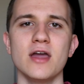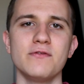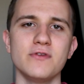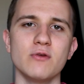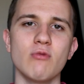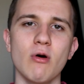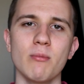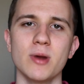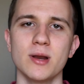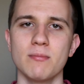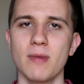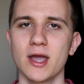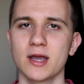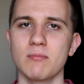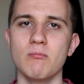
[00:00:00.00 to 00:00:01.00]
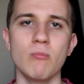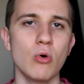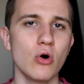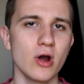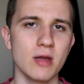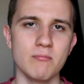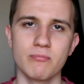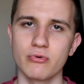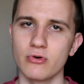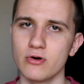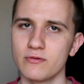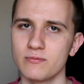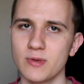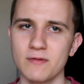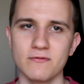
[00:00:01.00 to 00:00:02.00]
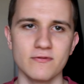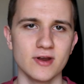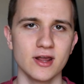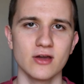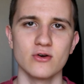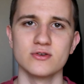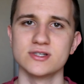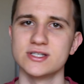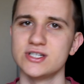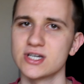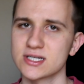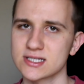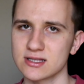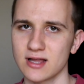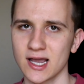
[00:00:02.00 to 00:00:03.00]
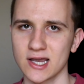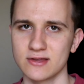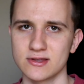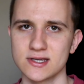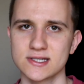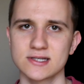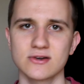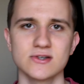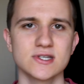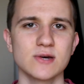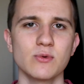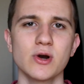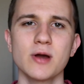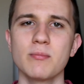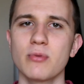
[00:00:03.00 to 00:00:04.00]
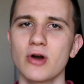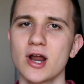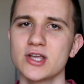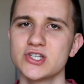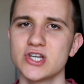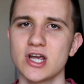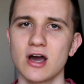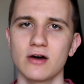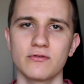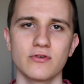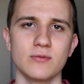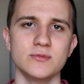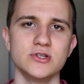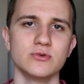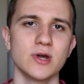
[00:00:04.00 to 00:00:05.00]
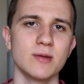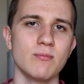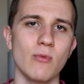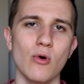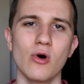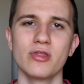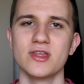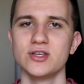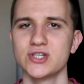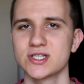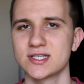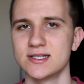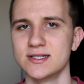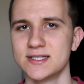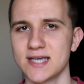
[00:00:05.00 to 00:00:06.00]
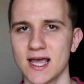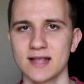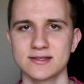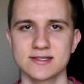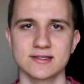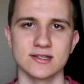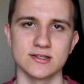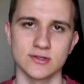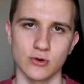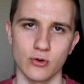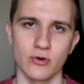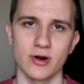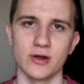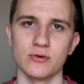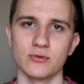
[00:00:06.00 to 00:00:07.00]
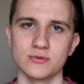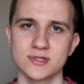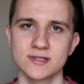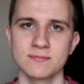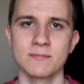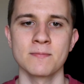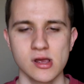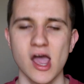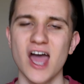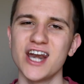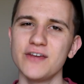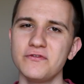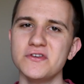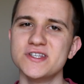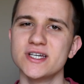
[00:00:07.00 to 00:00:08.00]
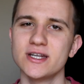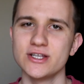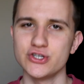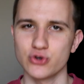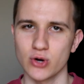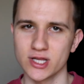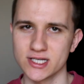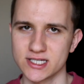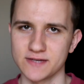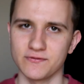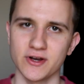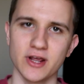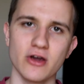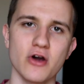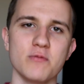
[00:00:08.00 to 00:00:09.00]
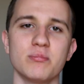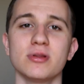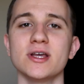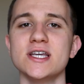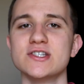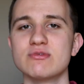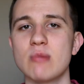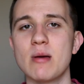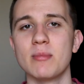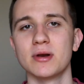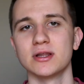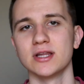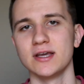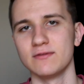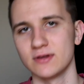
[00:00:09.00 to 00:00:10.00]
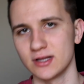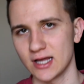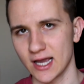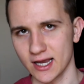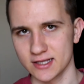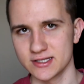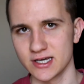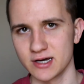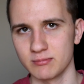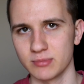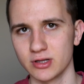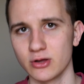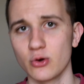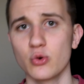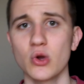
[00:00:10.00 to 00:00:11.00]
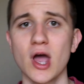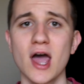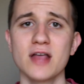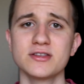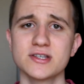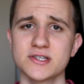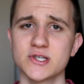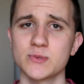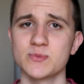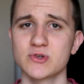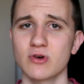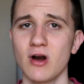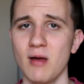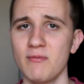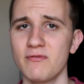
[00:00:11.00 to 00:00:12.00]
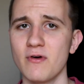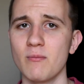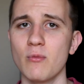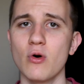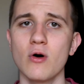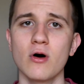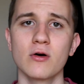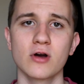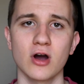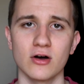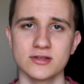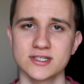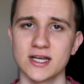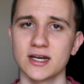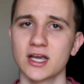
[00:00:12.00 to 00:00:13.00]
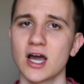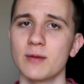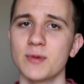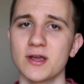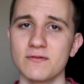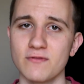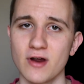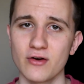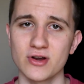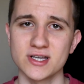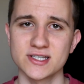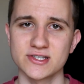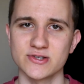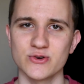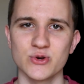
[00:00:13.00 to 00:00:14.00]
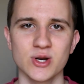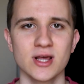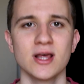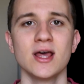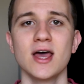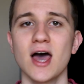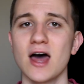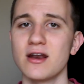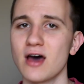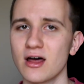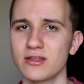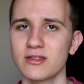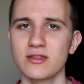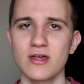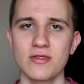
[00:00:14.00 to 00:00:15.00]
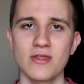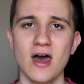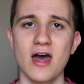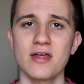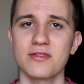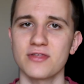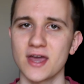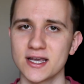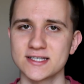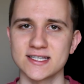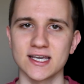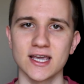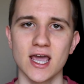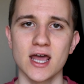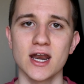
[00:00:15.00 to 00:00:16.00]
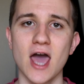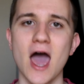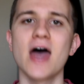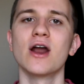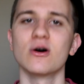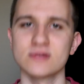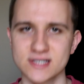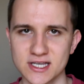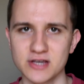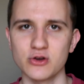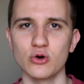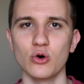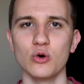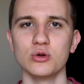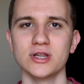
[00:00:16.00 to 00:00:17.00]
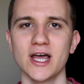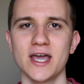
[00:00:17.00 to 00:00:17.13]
if you want me to make more improvement videos just like this, because I want to branch out from doing more than just dance tutorials. And if you did enjoy this video, please remember to leave a like down below and to subscribe for more content coming very soon. And other than that, thanks again, and I'll see you all